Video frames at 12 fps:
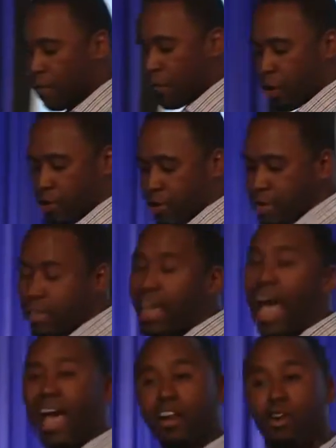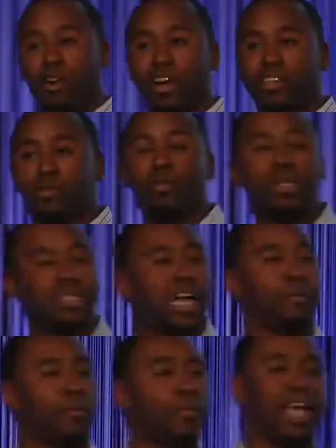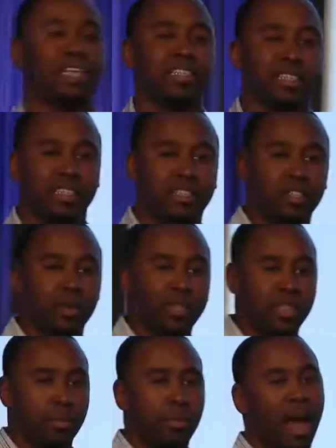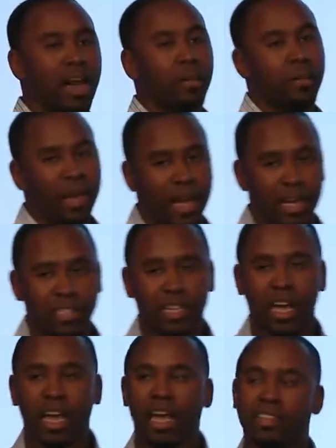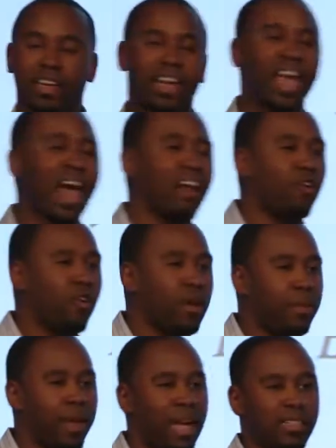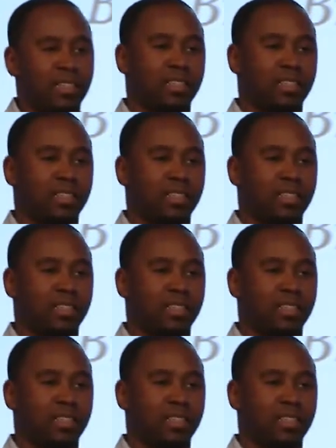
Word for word: Versus categories, what type of page is it? So is it a product page? Is it a category page?